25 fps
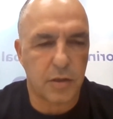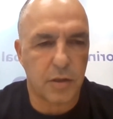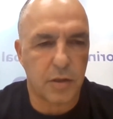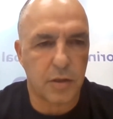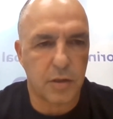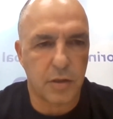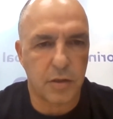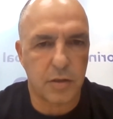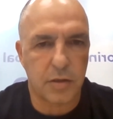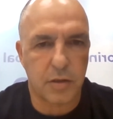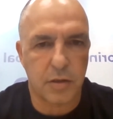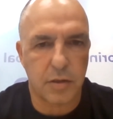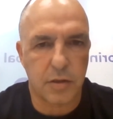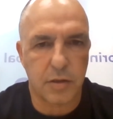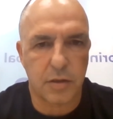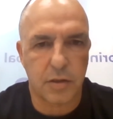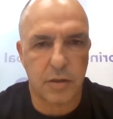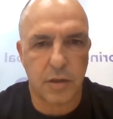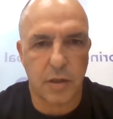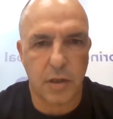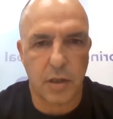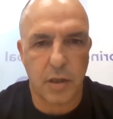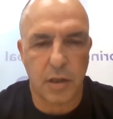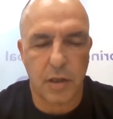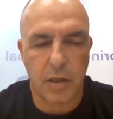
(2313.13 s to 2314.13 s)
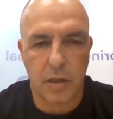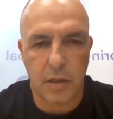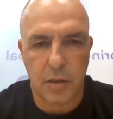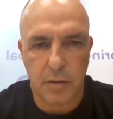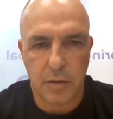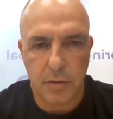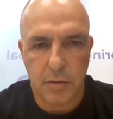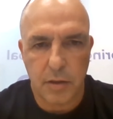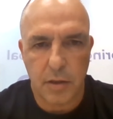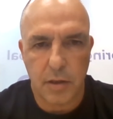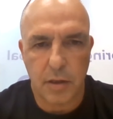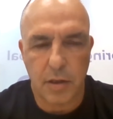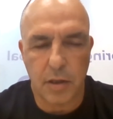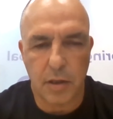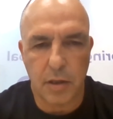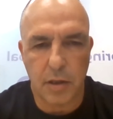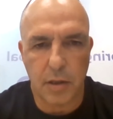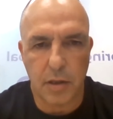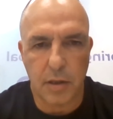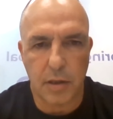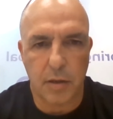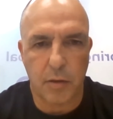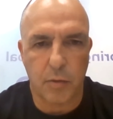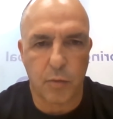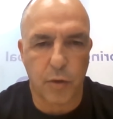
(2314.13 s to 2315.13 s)
and this is still
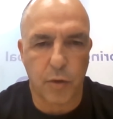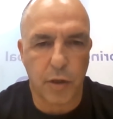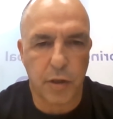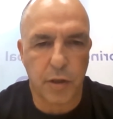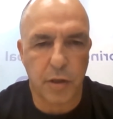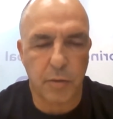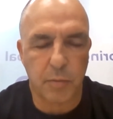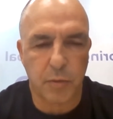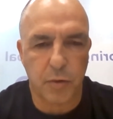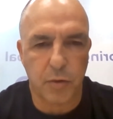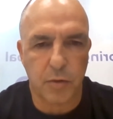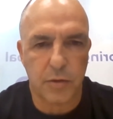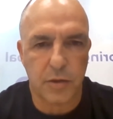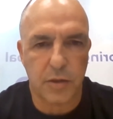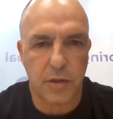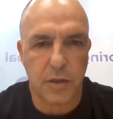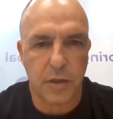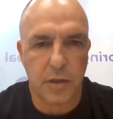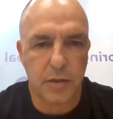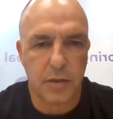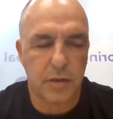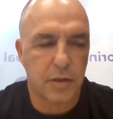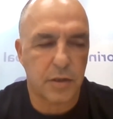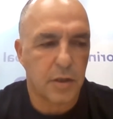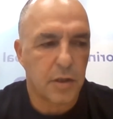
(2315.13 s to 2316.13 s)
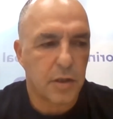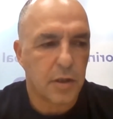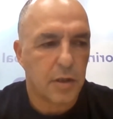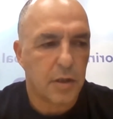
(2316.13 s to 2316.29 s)
a work in process